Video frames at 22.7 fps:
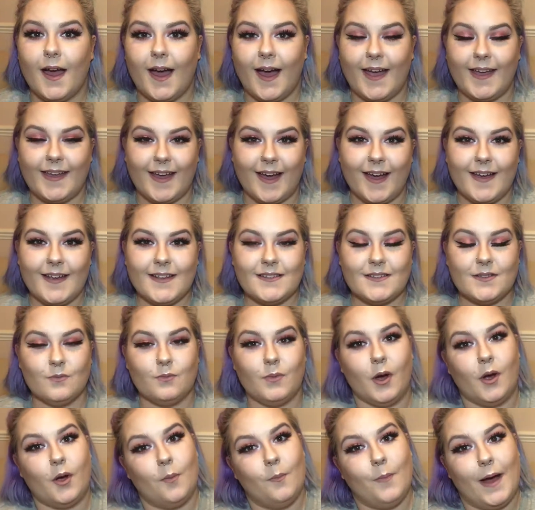Hi guys,
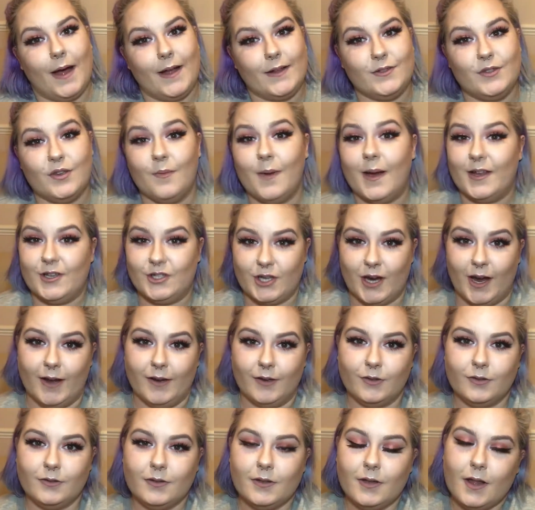welcome back to my
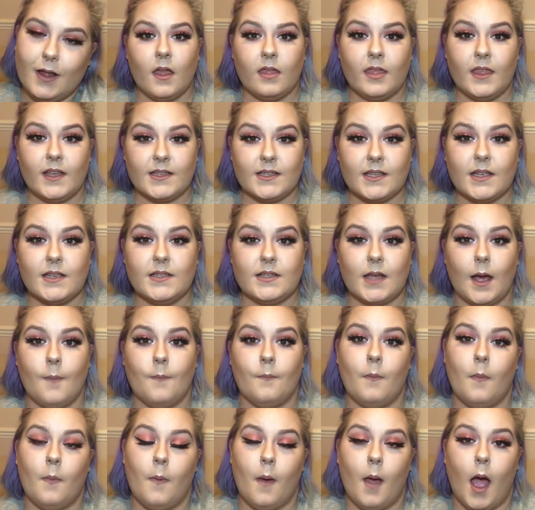channel. This is
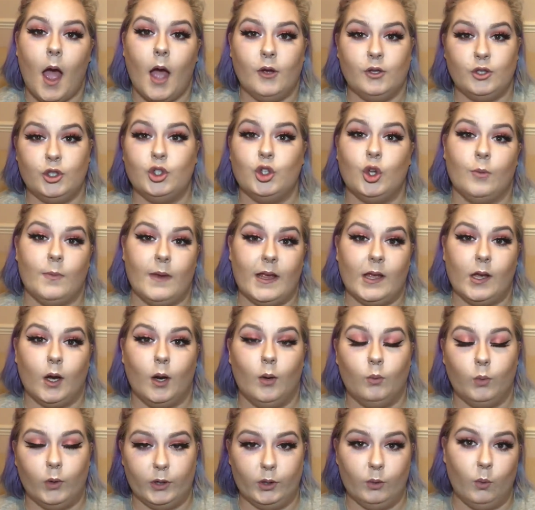how to do
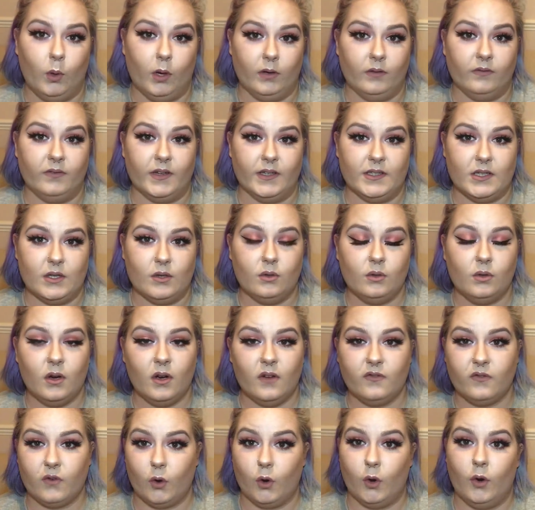makeup 101 video
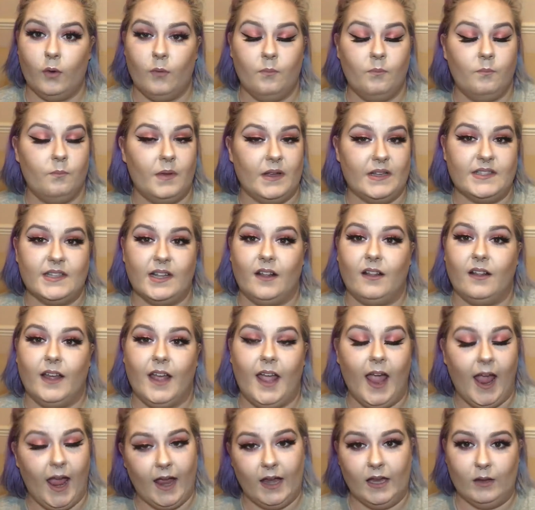for basically
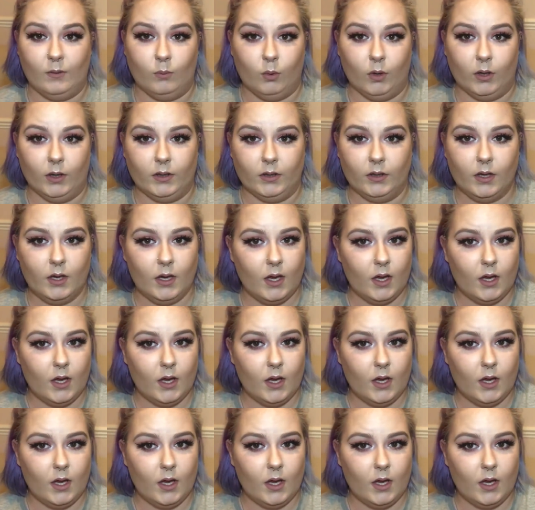anyone.